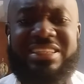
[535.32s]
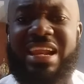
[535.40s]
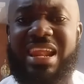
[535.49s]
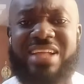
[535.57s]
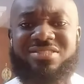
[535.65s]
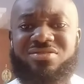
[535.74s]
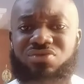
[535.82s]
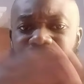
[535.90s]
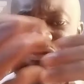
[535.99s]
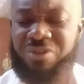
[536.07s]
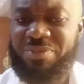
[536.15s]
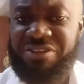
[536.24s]
They learned
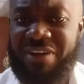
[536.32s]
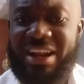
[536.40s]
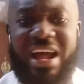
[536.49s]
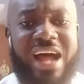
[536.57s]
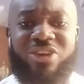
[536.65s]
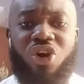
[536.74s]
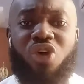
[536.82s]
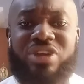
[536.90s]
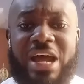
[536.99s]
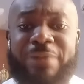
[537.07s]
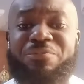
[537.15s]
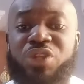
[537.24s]
from their father and all
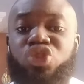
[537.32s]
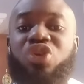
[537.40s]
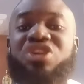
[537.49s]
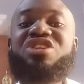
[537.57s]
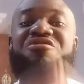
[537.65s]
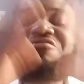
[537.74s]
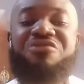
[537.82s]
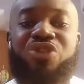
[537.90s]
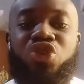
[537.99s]
that. So if